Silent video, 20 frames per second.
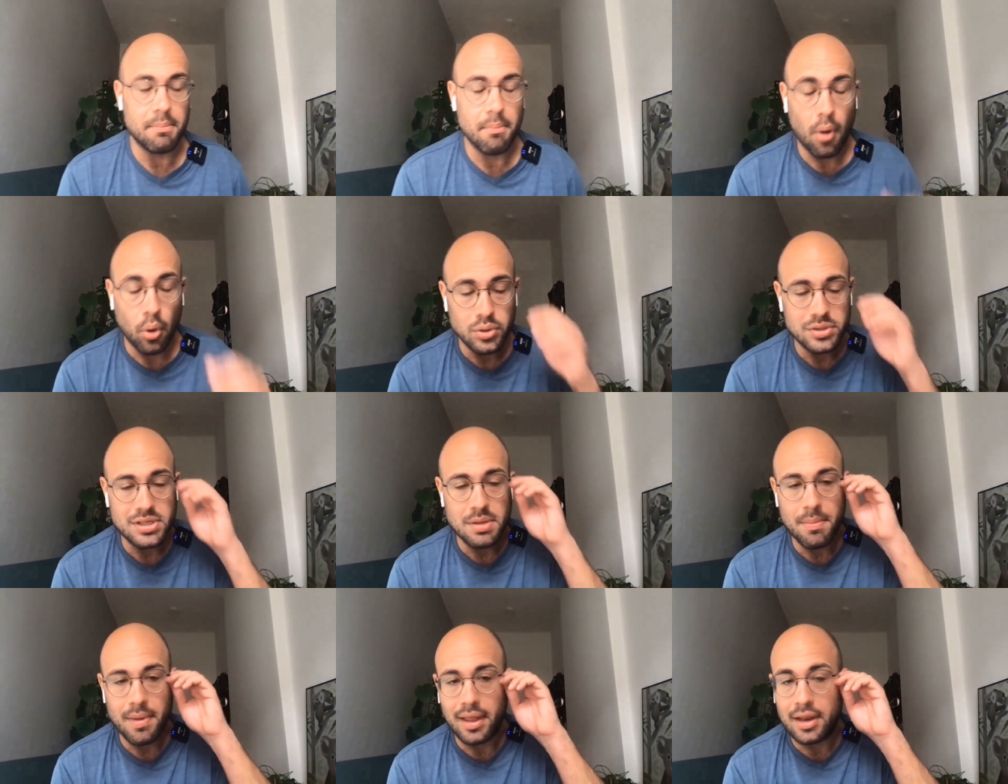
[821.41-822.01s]

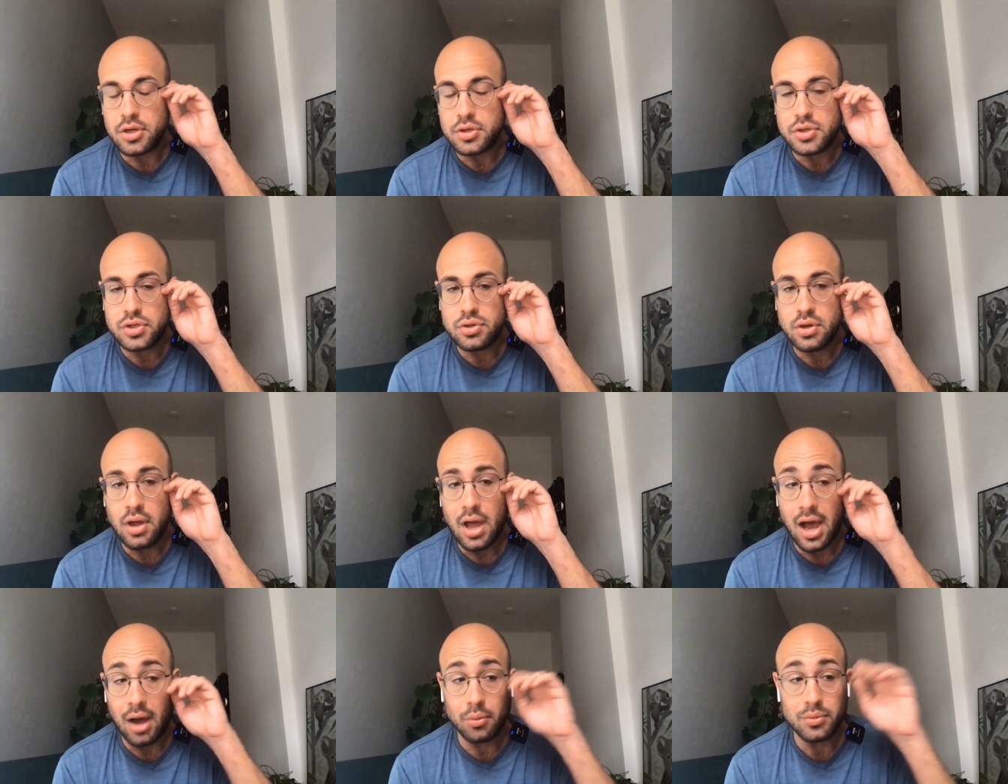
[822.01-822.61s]
mostly managed
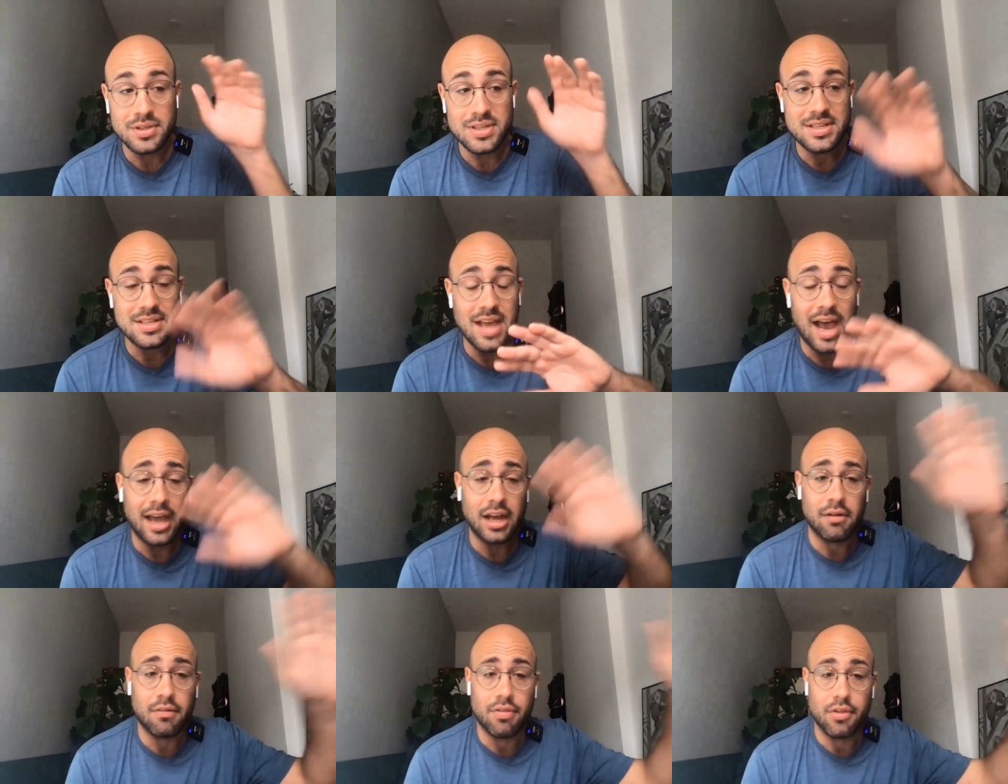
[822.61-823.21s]

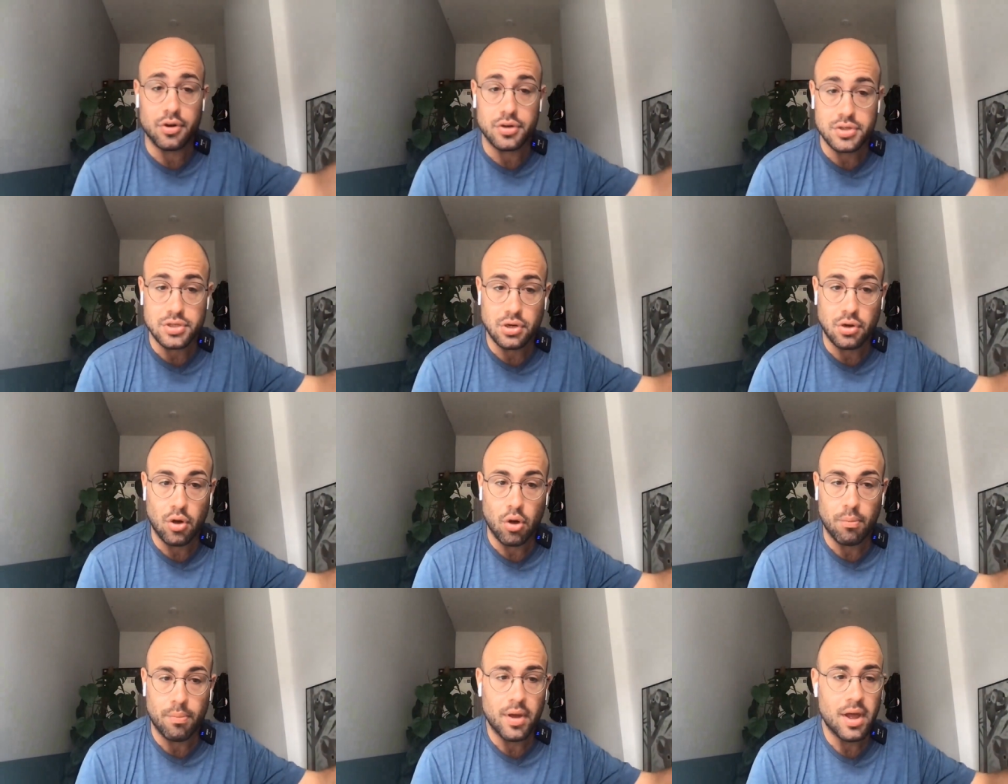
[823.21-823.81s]
outside of their
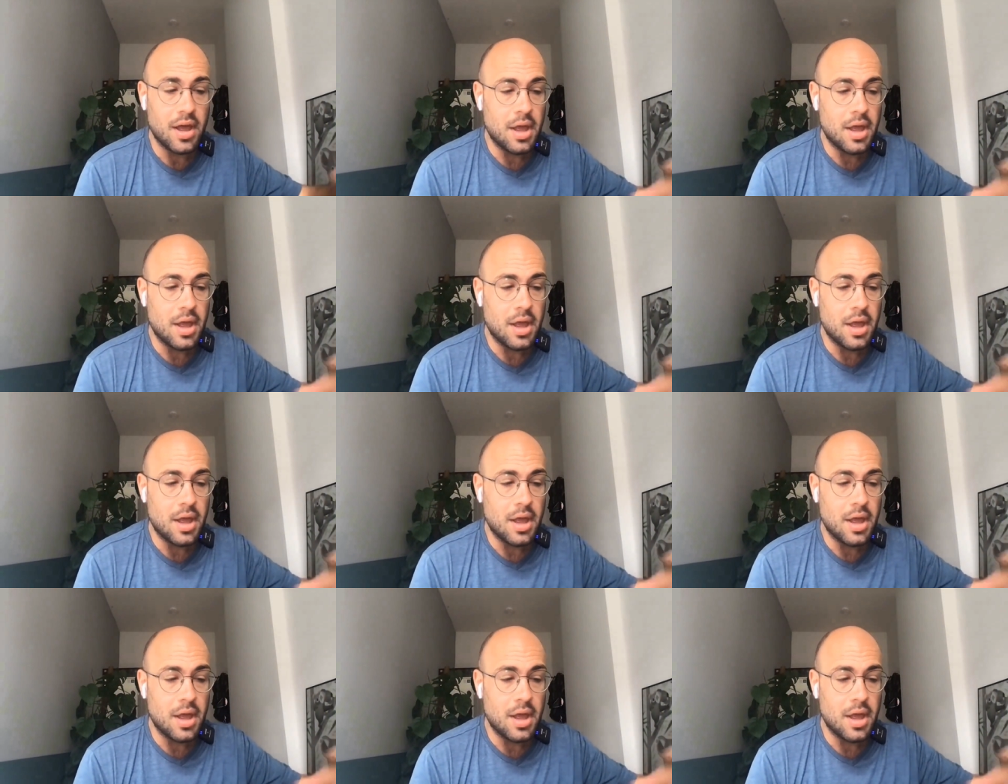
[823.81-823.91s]
scope